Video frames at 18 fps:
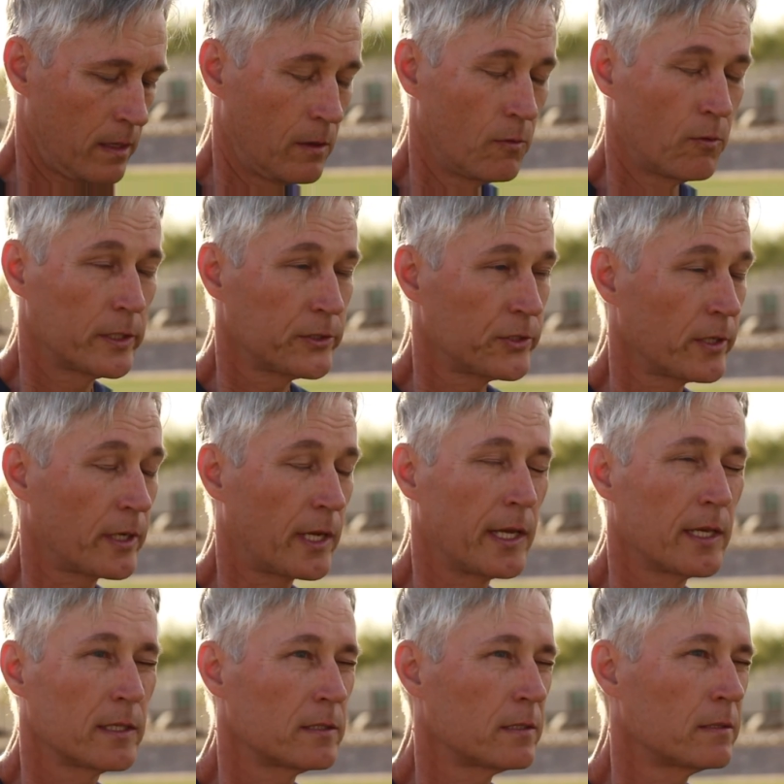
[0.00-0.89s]
you want your
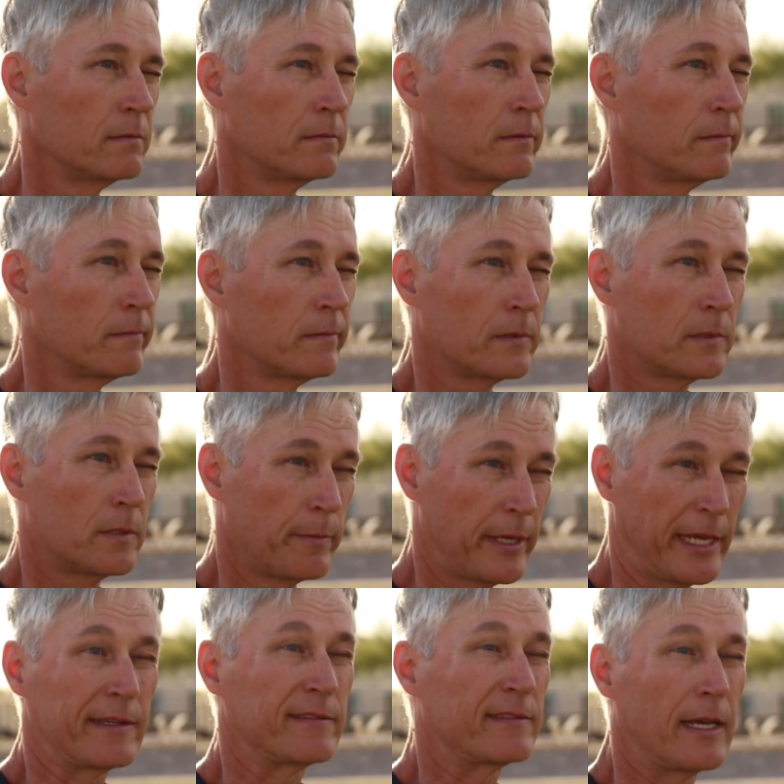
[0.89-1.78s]
kids to
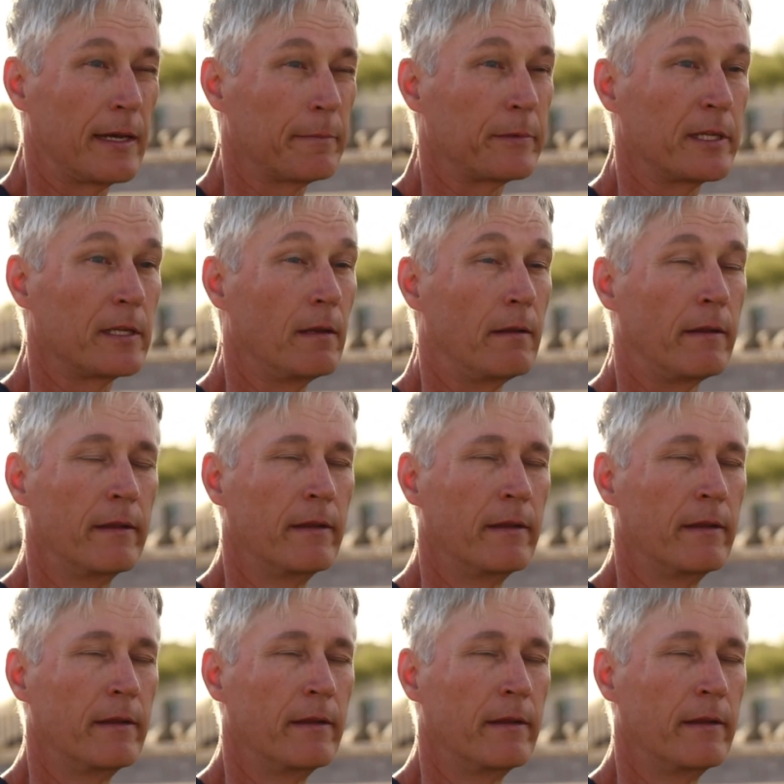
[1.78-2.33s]
be accepted.